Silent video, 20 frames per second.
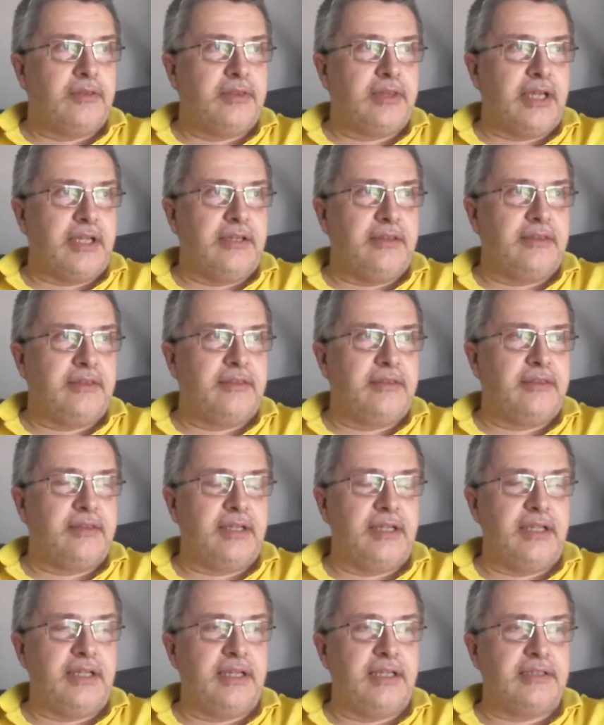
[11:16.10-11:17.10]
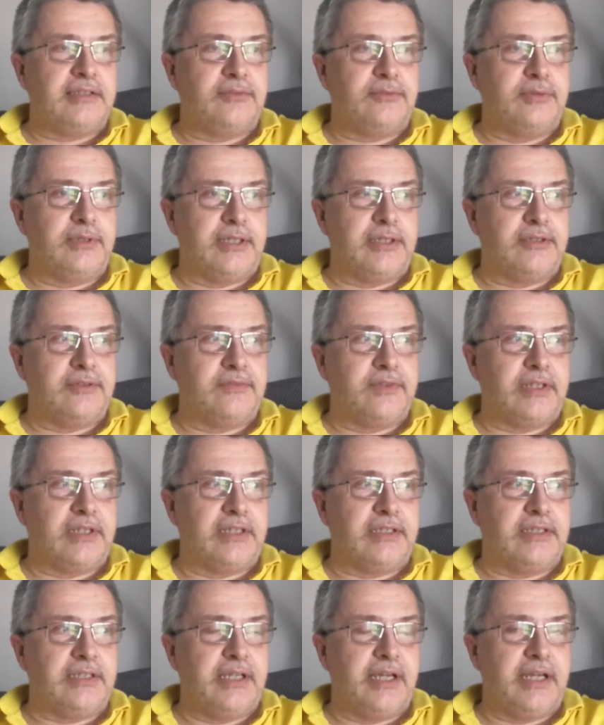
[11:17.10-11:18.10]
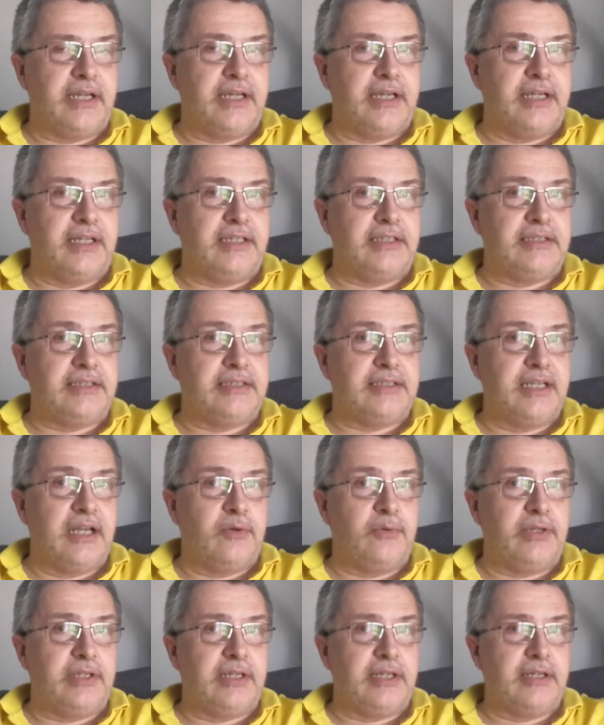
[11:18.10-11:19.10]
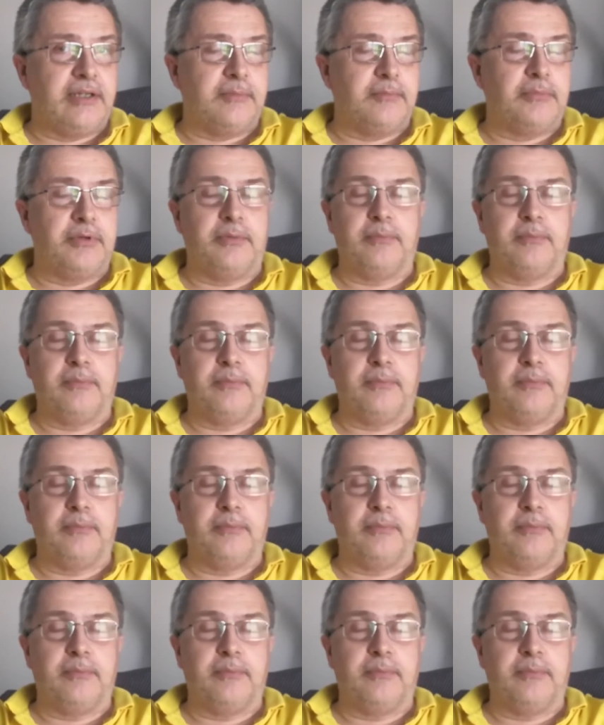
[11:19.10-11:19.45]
They think it's all over, and yet it's going up.